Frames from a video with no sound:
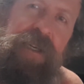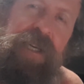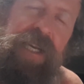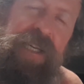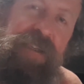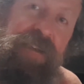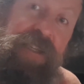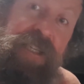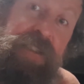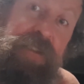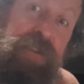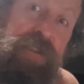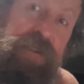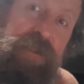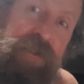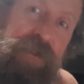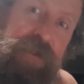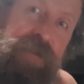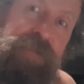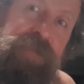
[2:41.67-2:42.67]
and I
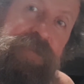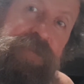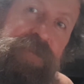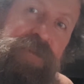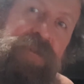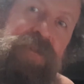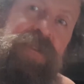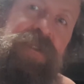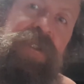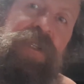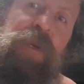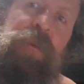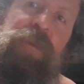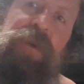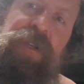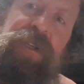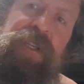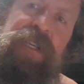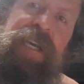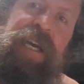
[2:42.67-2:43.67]
do
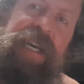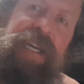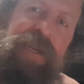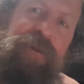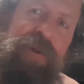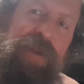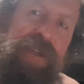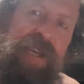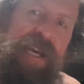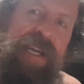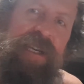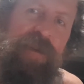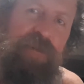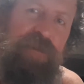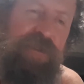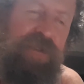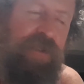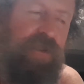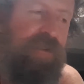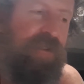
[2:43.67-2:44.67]
communicate with
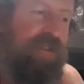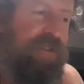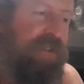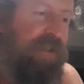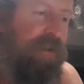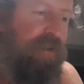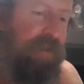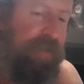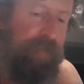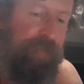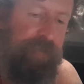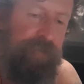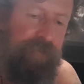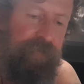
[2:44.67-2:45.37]
animals all the time.